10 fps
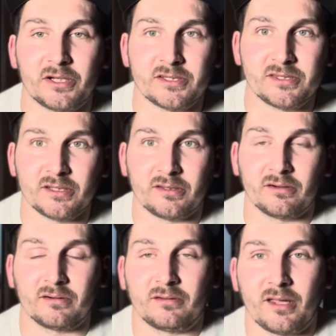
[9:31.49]
I just think
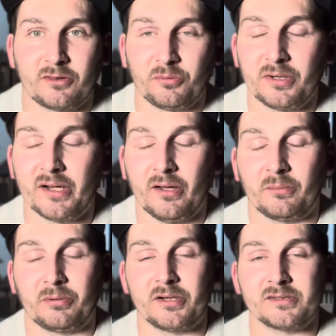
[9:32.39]
they're that twenty dollar
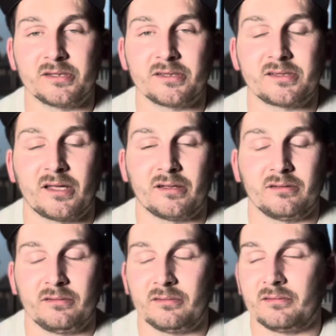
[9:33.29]
price tag's kind
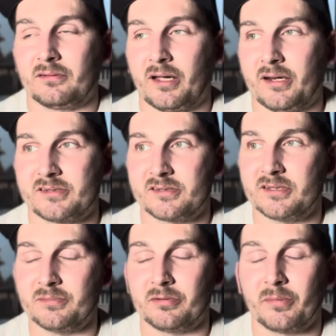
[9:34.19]
of kind of
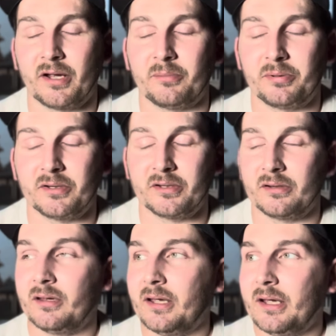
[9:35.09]
steep in my opinion.
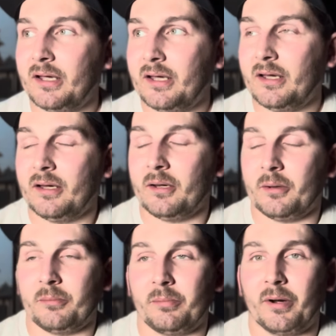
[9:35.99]

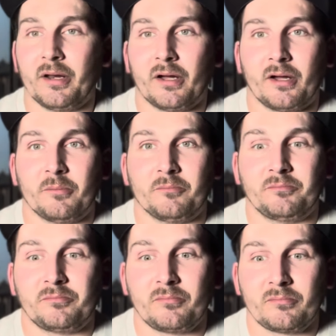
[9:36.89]
But um,
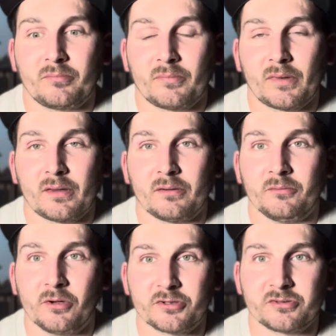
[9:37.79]

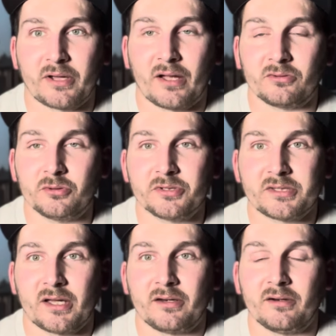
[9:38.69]
we also got Lewis
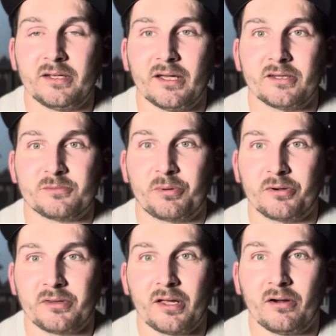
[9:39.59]
on there. He had his
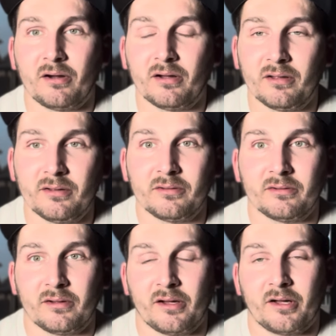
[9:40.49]
birthday haul.
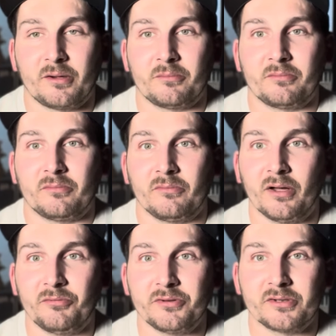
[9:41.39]
Um,
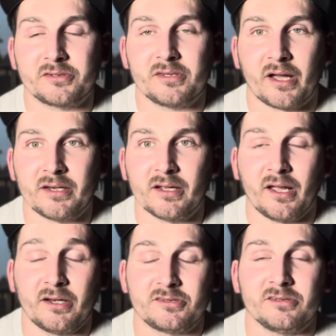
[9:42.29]
loving the. I,
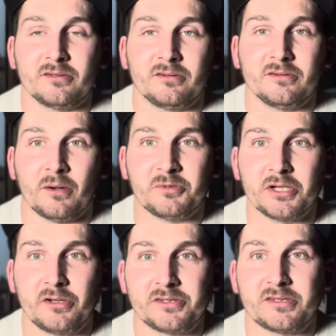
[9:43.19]
I, actually I'm
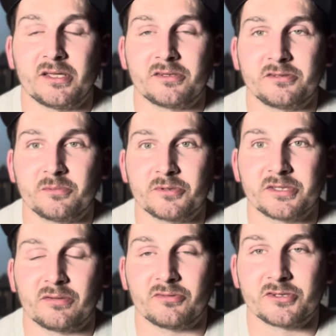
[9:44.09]
jealous that Super
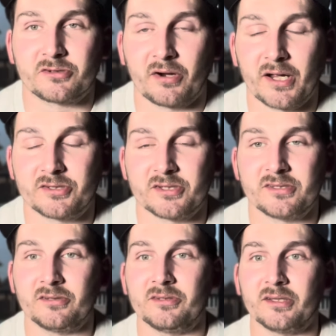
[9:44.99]
Seven scratch. I
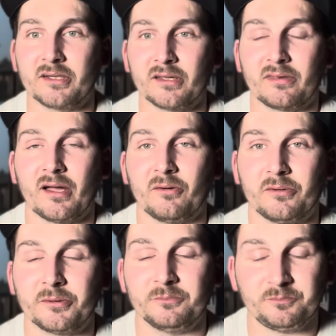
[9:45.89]
still need to get that
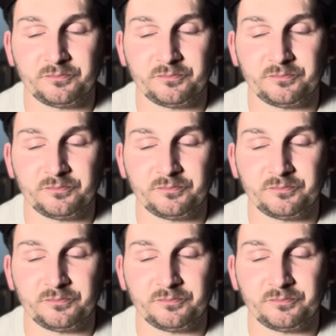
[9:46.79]
one.